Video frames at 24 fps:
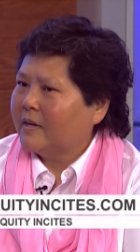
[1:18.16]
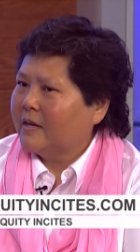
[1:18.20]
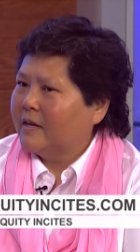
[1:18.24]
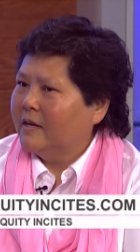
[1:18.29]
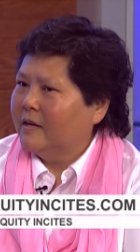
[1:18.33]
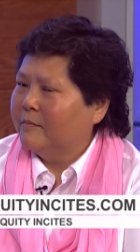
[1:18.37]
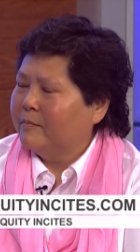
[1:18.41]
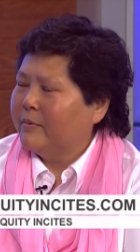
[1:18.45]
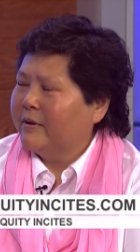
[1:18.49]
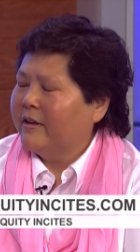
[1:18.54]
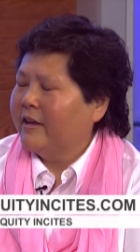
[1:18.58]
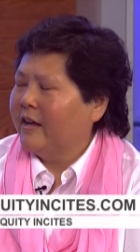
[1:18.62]

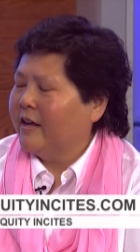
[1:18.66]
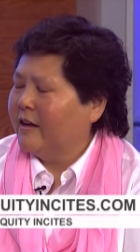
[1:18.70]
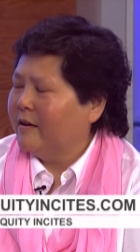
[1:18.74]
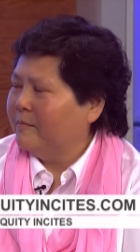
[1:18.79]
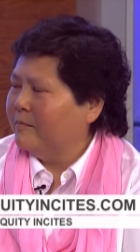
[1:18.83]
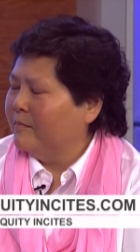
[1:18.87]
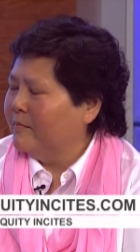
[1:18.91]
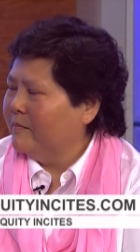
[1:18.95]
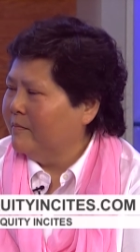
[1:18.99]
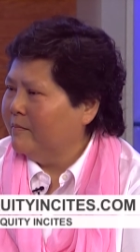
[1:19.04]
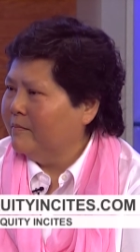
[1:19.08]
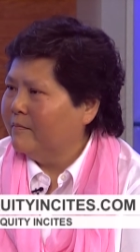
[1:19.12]
it
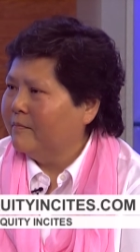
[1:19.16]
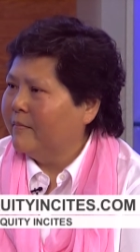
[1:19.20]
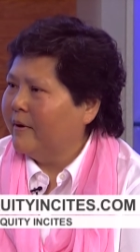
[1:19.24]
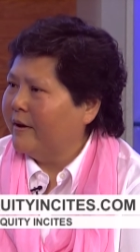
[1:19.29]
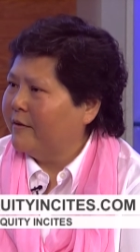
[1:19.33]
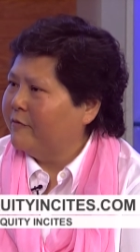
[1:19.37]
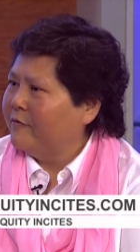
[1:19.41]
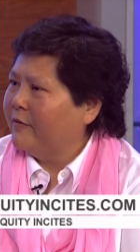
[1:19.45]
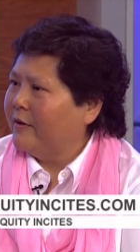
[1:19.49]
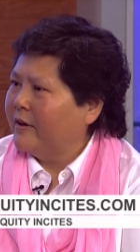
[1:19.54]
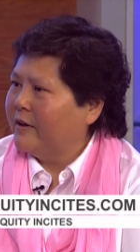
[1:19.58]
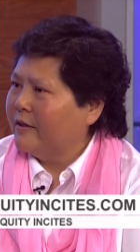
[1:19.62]
became
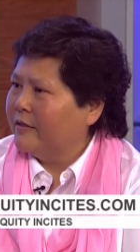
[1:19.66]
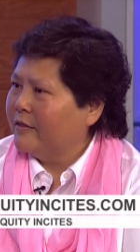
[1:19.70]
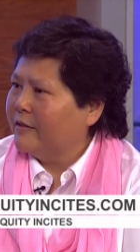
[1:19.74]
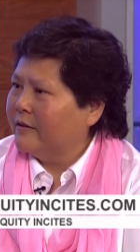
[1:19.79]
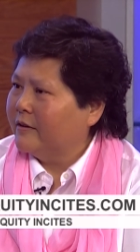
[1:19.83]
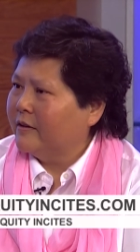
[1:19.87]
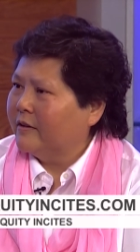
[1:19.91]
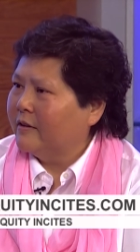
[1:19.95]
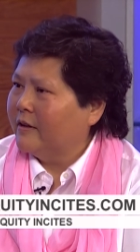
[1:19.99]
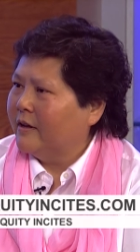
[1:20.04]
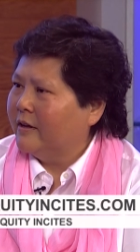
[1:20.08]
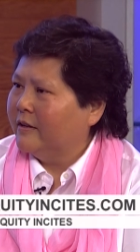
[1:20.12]
my faith,
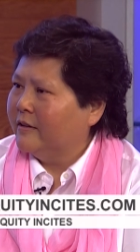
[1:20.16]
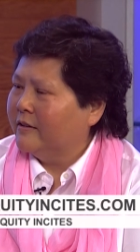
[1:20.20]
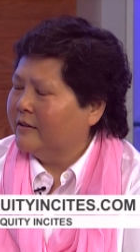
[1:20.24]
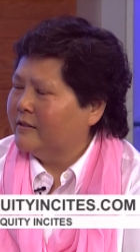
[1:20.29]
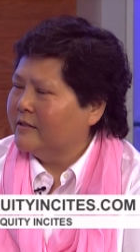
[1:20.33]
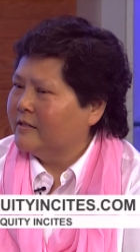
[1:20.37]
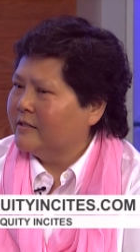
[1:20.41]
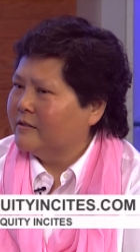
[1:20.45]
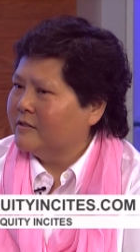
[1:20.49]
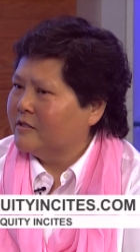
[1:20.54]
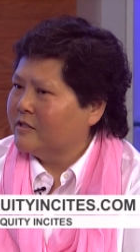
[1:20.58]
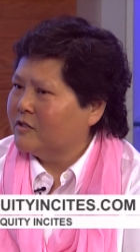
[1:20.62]
and
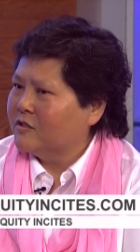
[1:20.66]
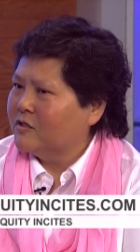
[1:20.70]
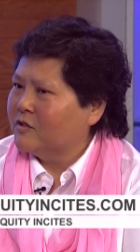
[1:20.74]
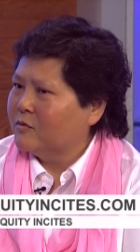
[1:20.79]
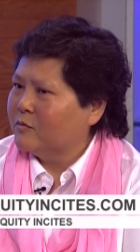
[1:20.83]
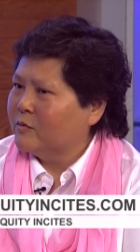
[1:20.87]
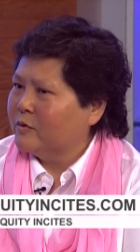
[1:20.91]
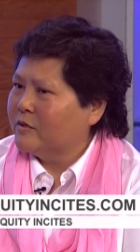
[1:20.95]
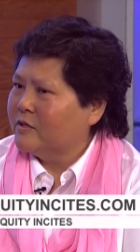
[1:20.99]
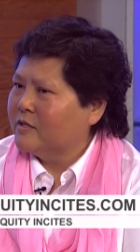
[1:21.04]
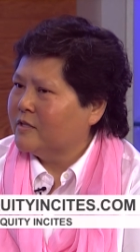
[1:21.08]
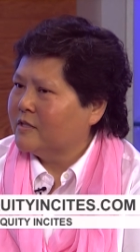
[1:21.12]
and it
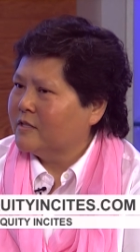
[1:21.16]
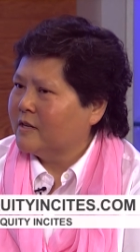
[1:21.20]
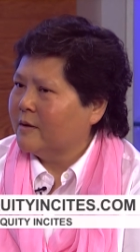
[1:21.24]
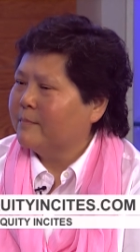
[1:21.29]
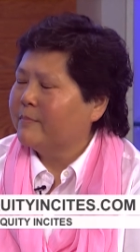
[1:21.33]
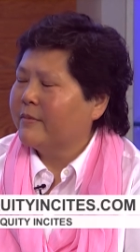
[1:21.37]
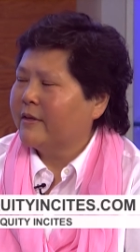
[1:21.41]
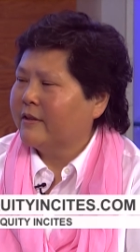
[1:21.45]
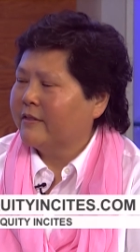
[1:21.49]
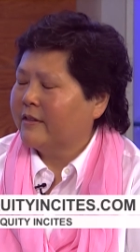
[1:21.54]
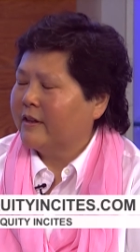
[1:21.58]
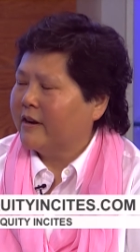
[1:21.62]
just was
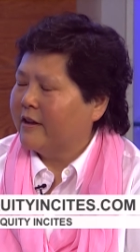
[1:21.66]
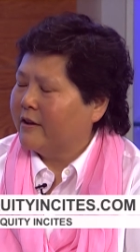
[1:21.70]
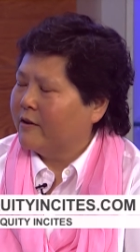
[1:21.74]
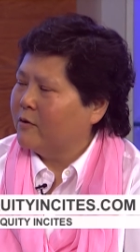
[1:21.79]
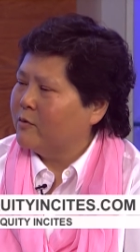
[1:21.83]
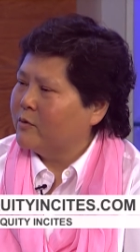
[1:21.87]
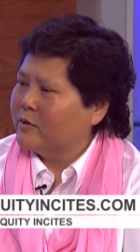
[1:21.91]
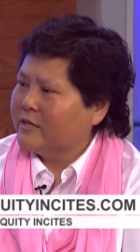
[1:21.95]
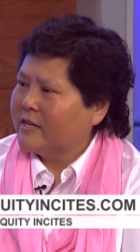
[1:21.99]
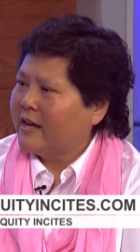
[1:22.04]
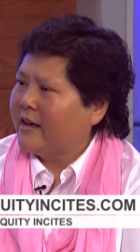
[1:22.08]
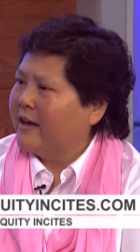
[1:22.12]
something that I
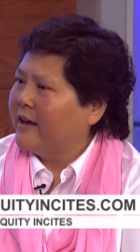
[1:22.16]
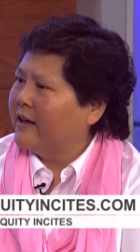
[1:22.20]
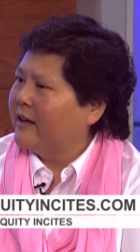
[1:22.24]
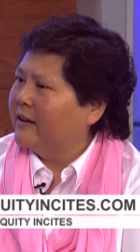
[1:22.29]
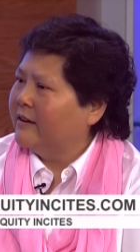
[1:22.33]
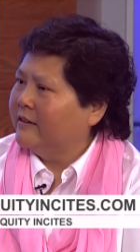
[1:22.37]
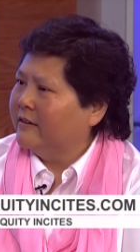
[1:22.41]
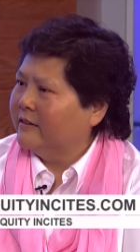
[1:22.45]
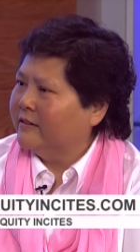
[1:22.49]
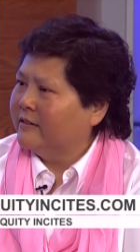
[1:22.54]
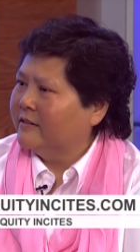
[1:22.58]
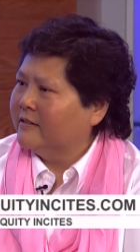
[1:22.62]
always
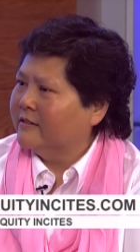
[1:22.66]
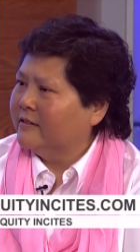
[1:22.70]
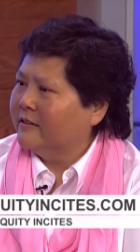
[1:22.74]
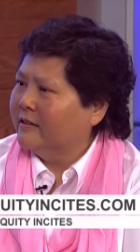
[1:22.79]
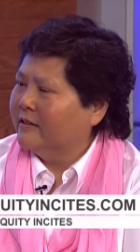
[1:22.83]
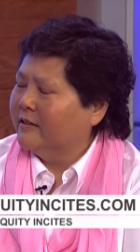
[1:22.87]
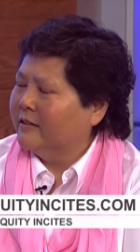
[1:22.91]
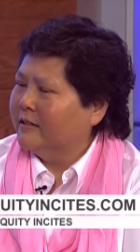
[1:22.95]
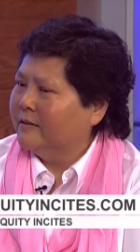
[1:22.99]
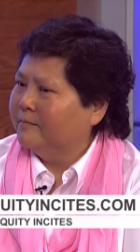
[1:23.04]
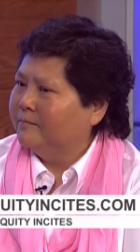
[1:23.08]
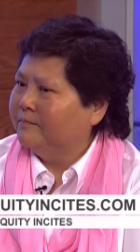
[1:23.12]
had, and
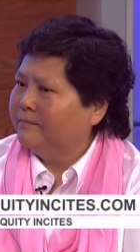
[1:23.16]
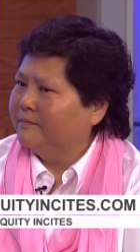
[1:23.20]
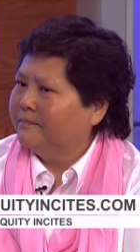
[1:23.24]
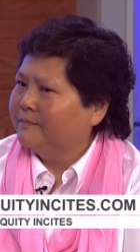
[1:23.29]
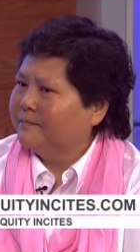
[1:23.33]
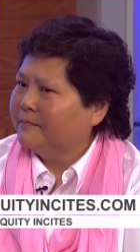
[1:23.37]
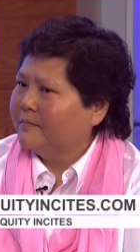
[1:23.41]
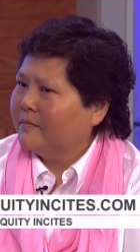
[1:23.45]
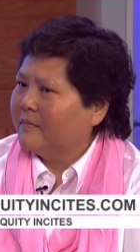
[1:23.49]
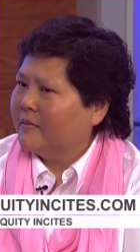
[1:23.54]
um,